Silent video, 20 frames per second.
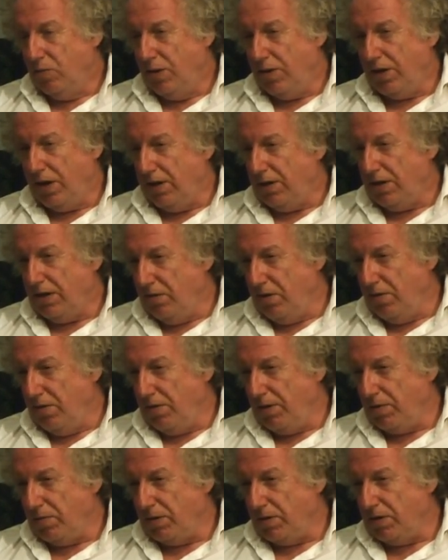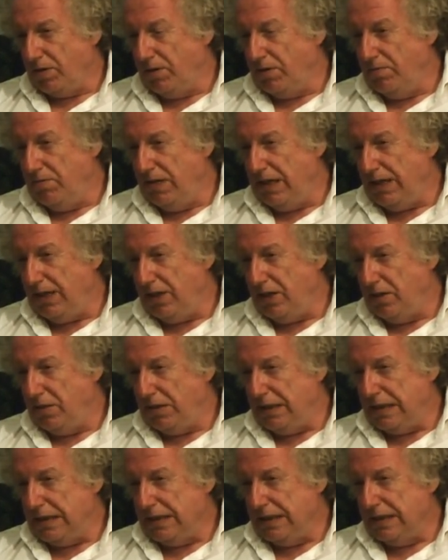without knowing what they're really
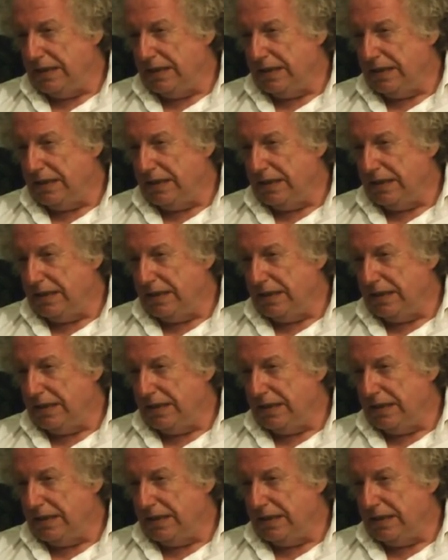doing,